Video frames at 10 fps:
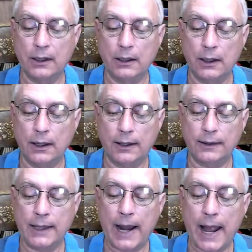that I
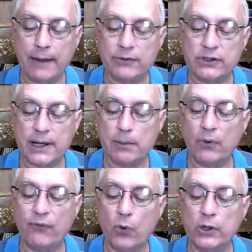have set before
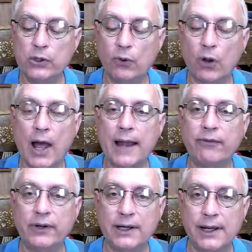you life and
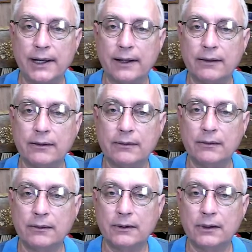death
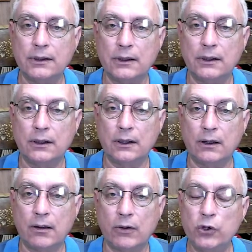
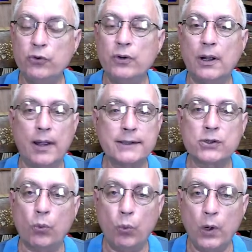you, it's a
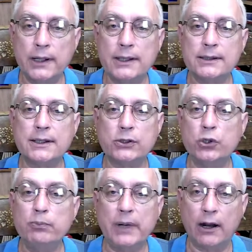witness that you've been
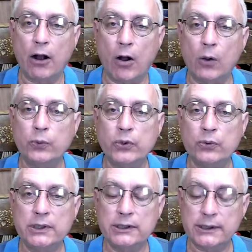called to a
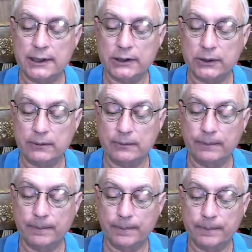decision.
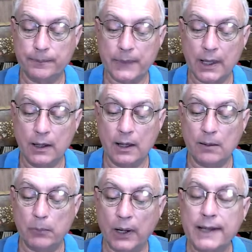
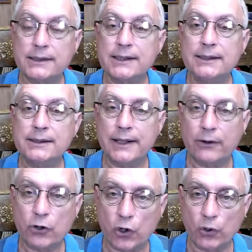Blessings and a
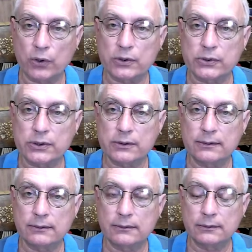curse.
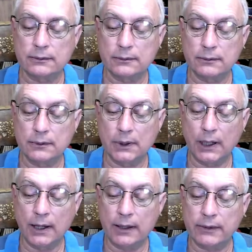
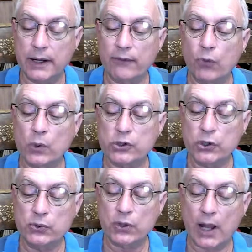Therefore, choose
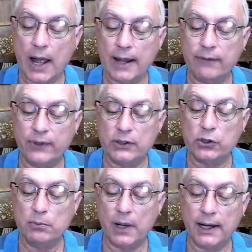life that you
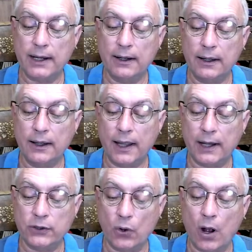may and your
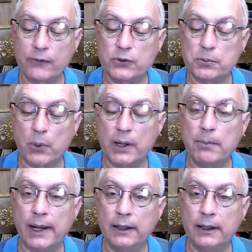offspring may live.